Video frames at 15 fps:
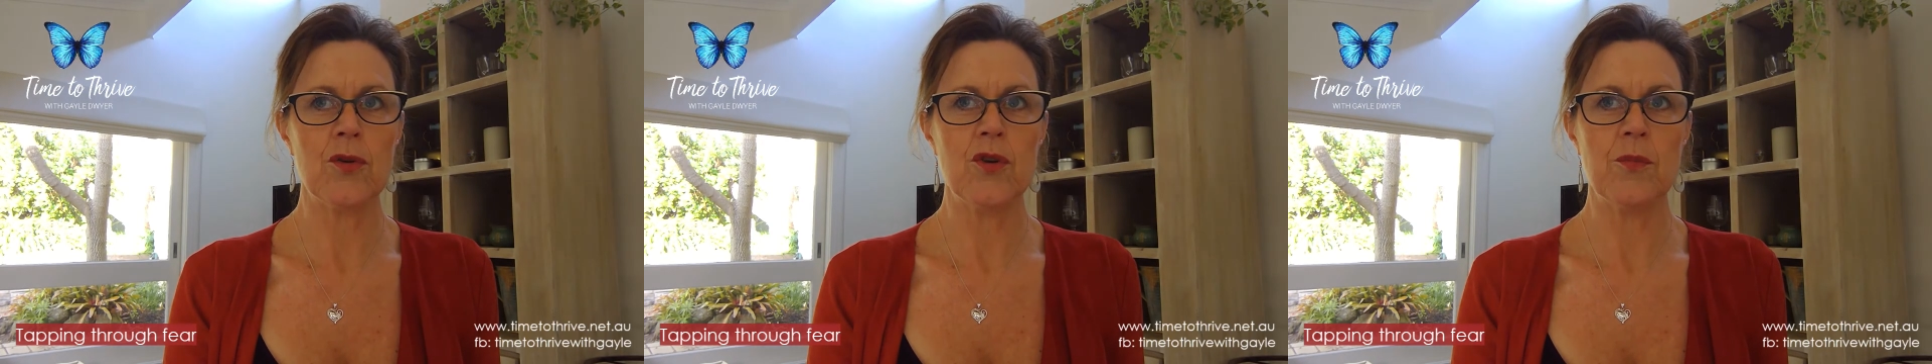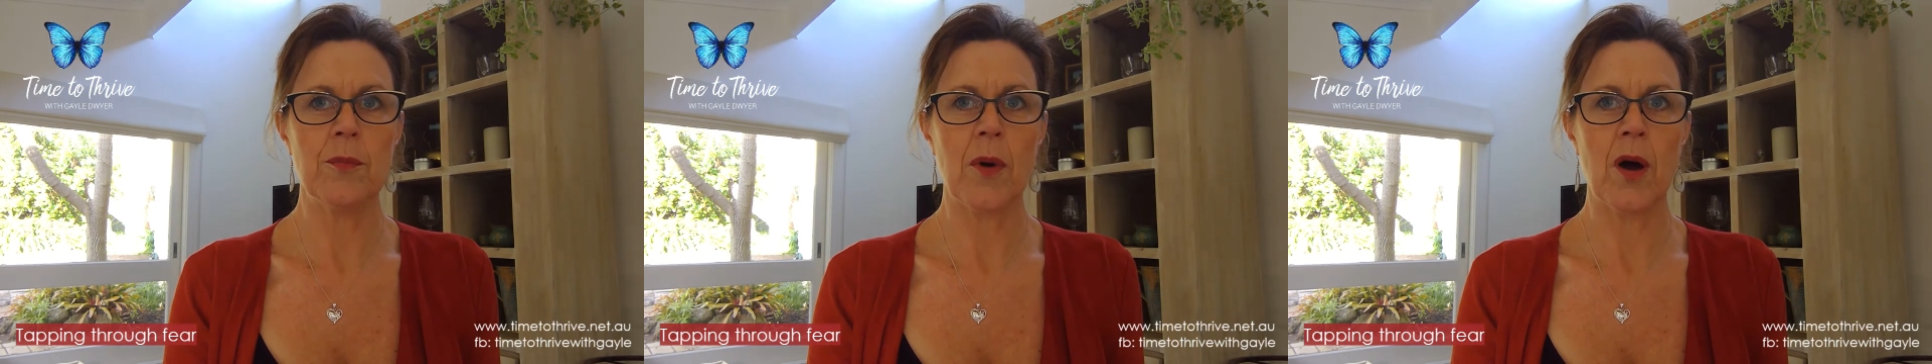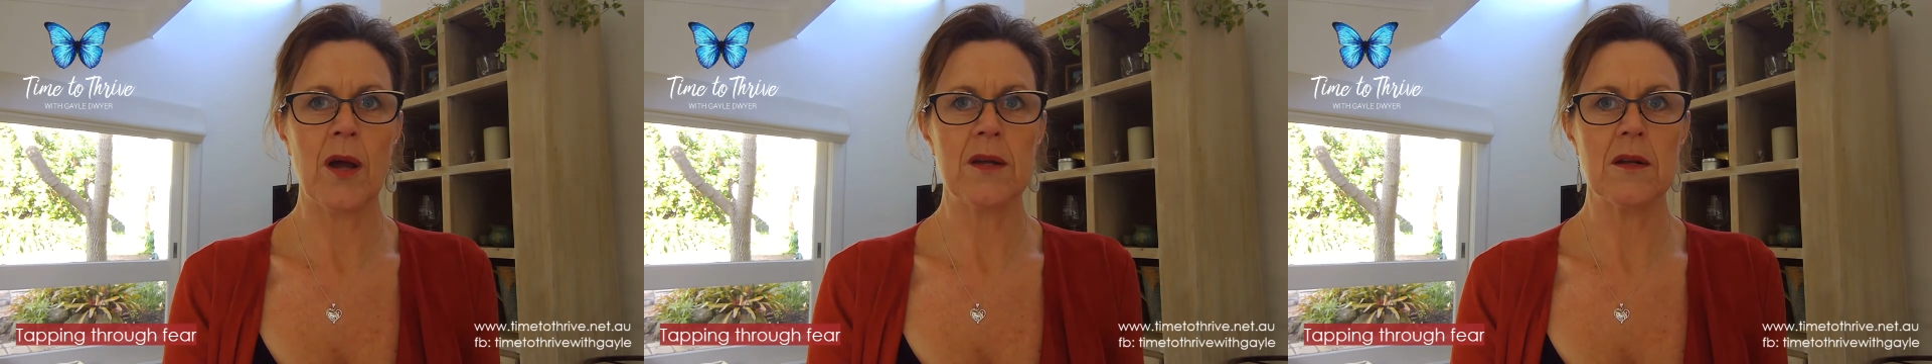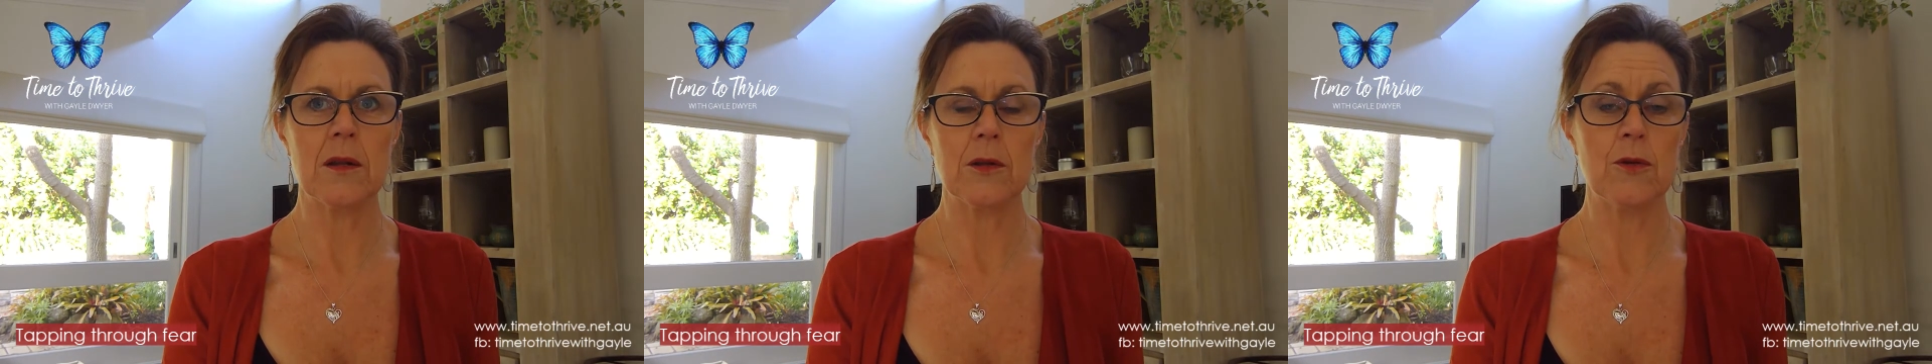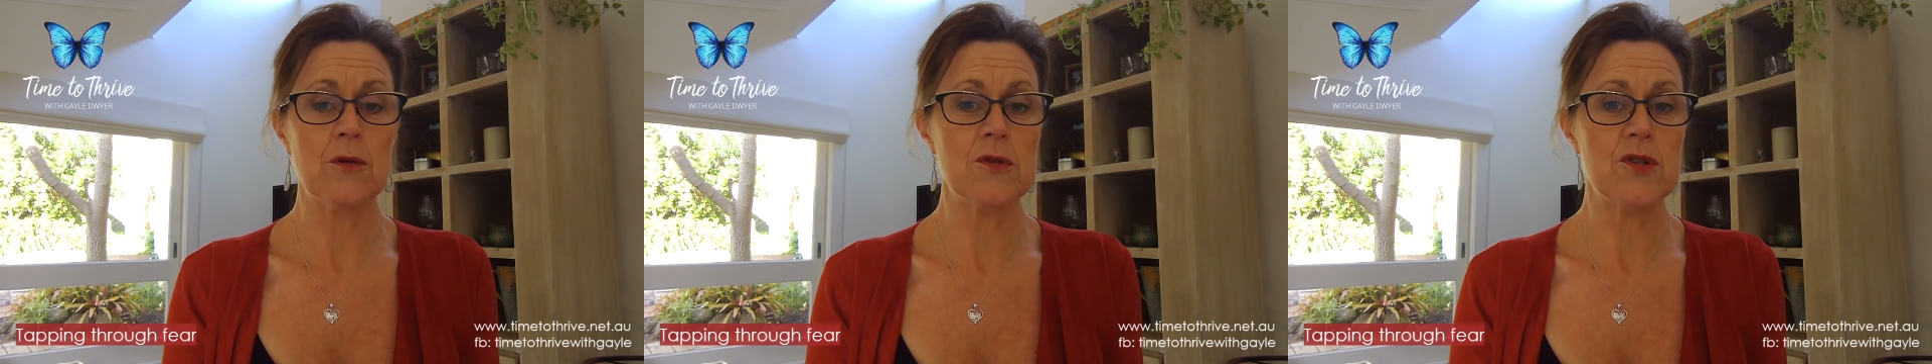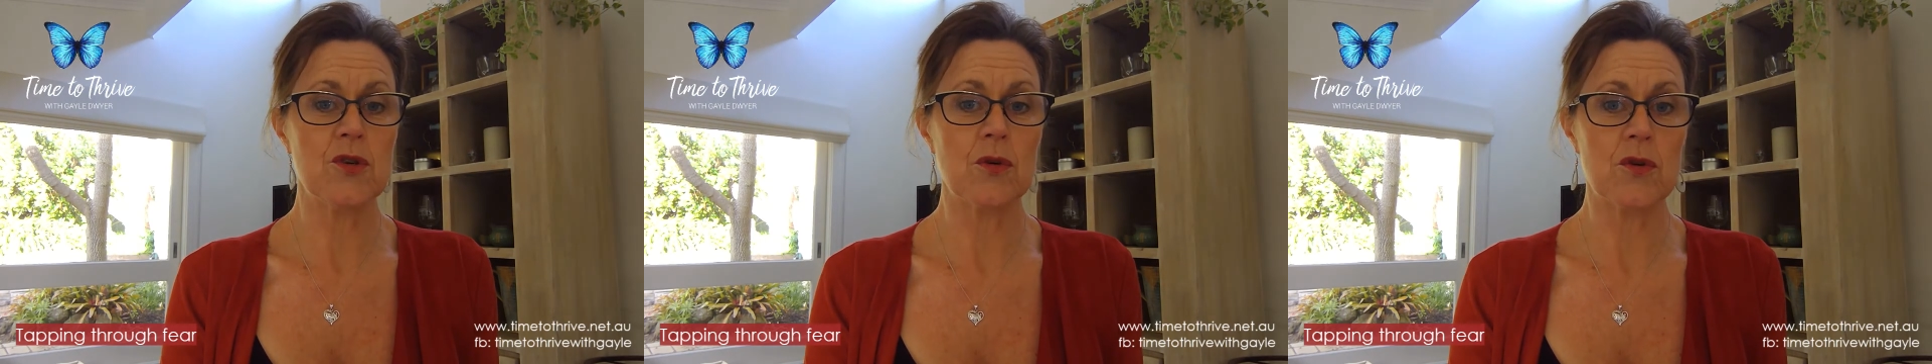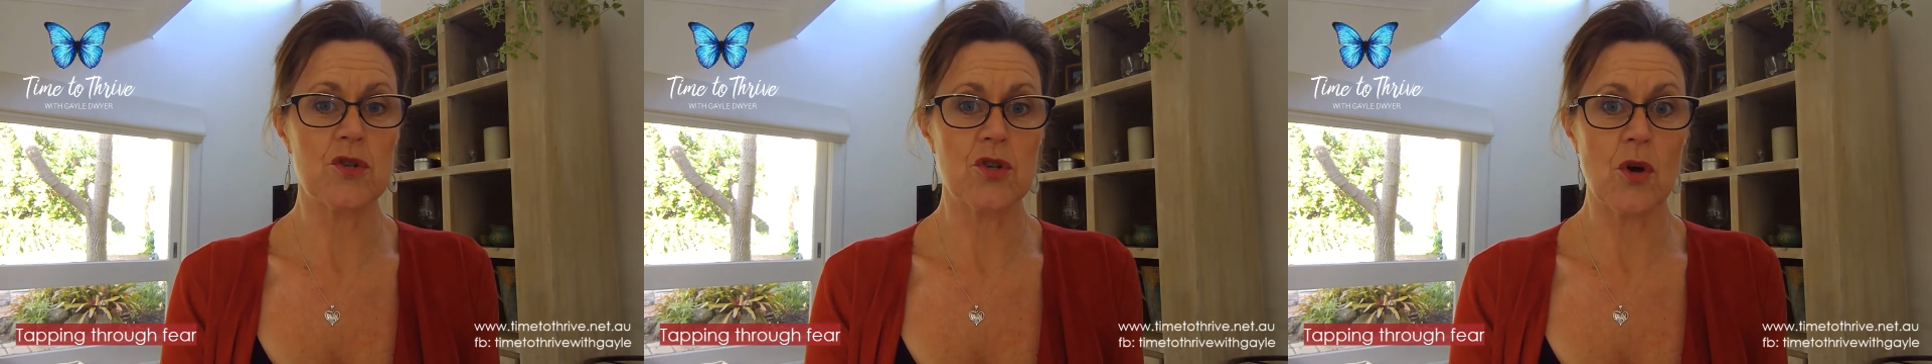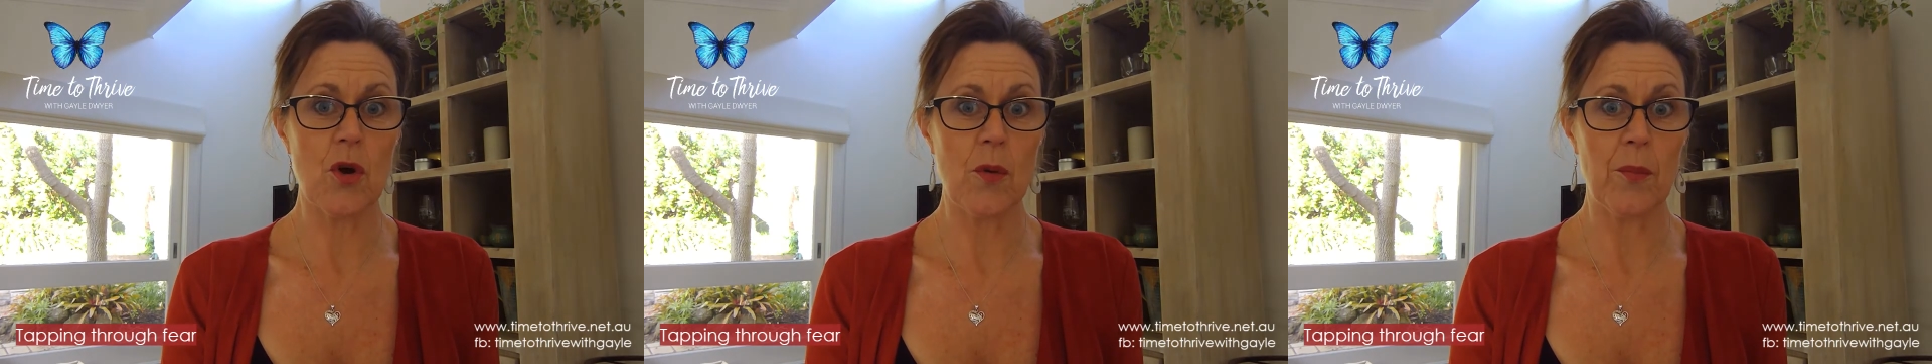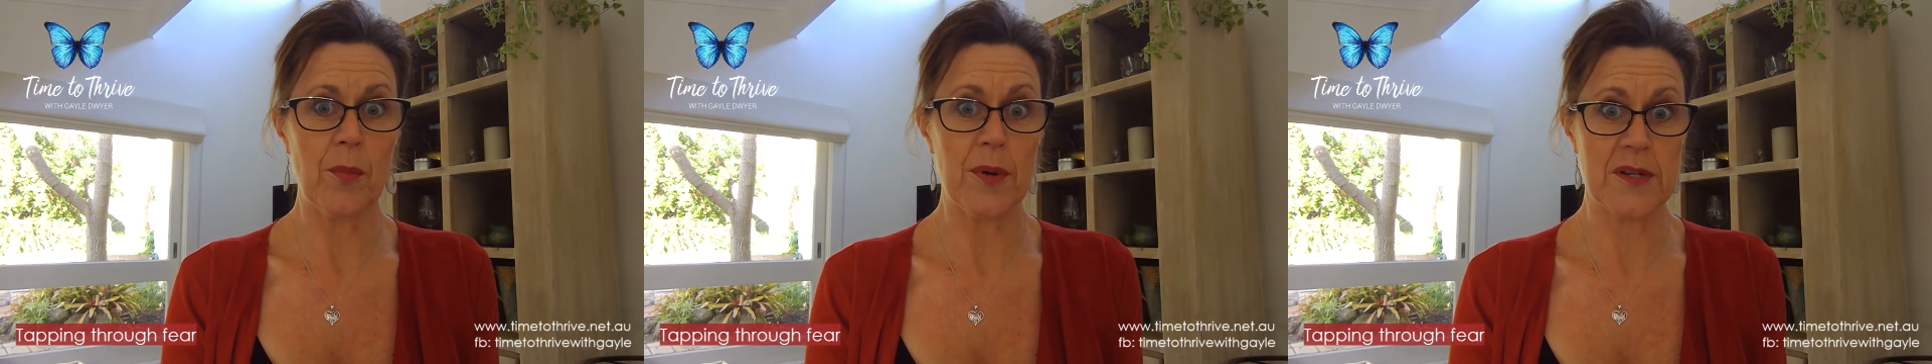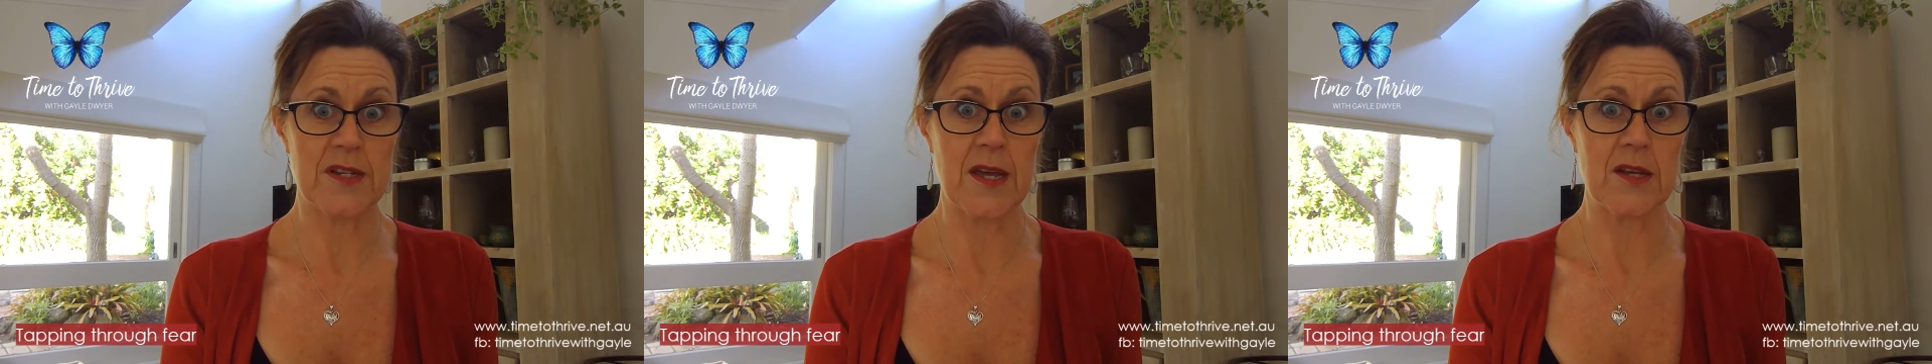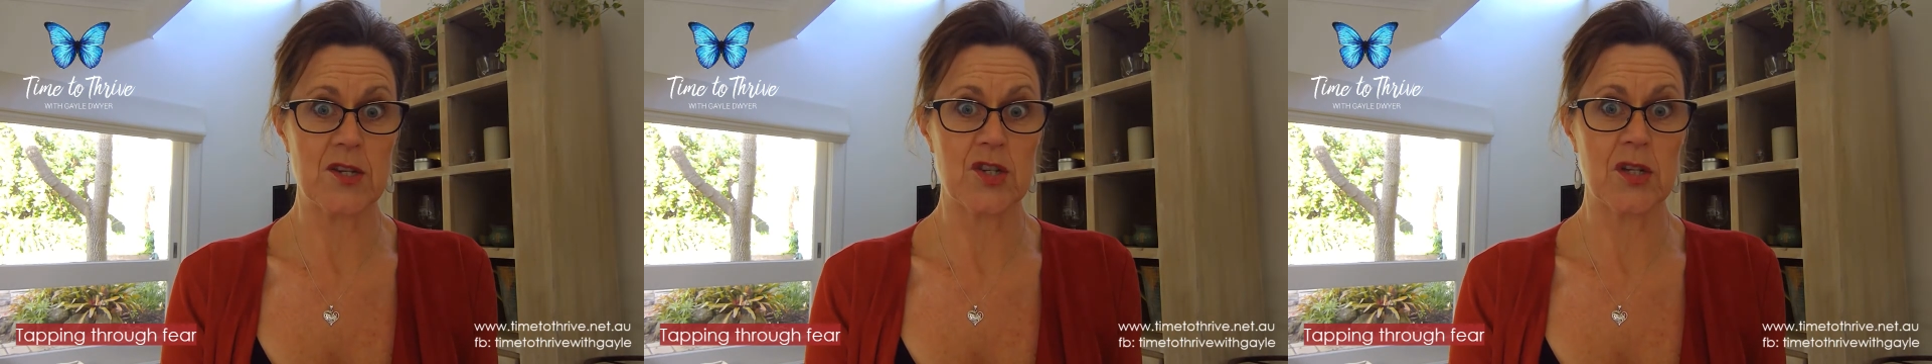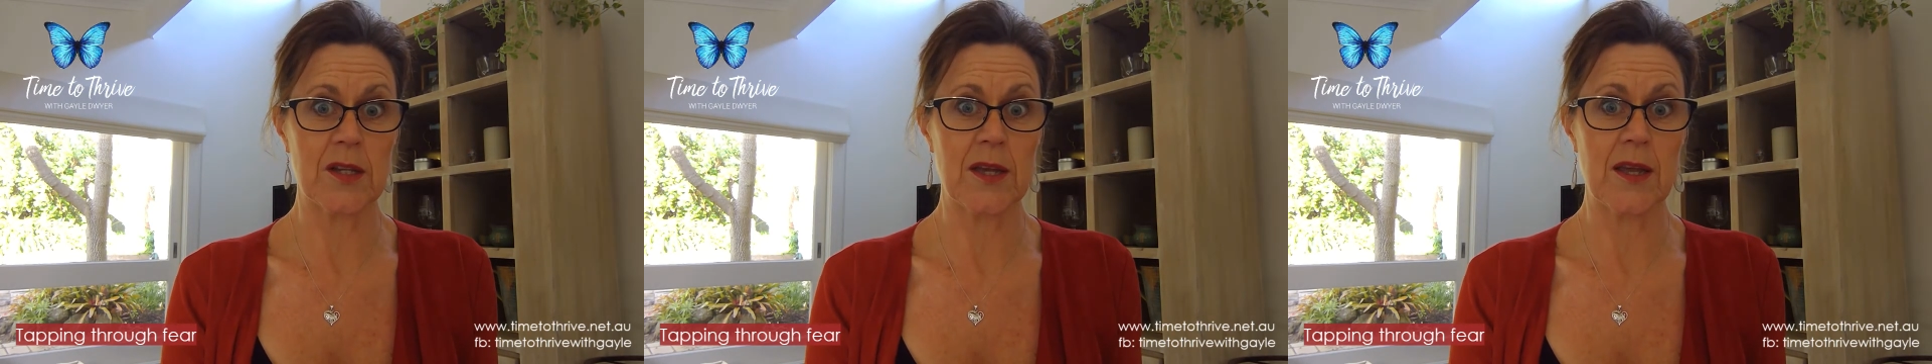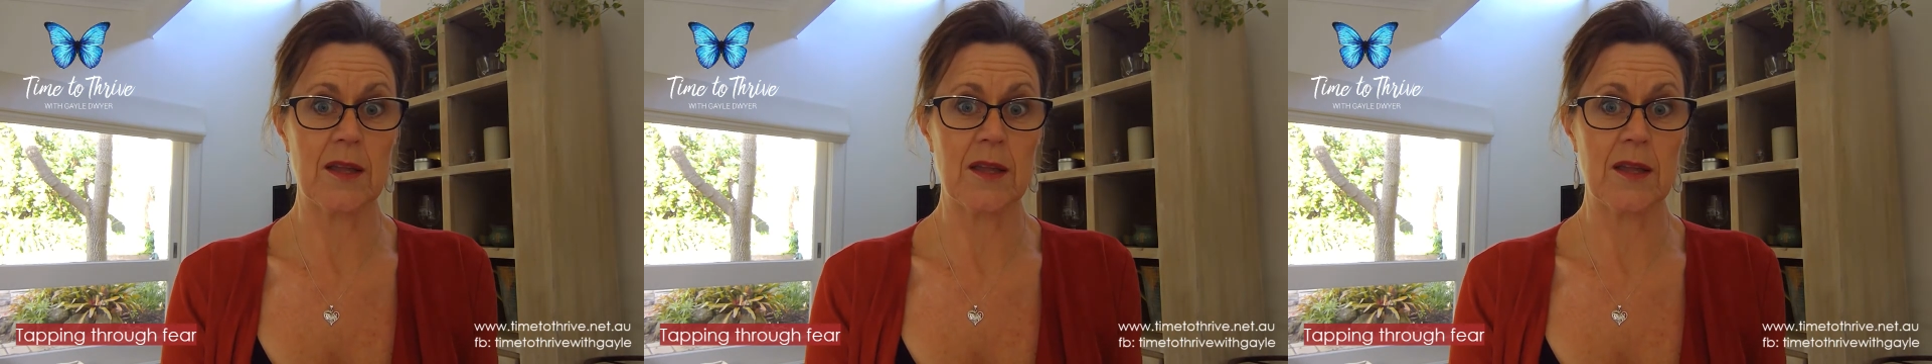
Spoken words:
might lose your job potentially,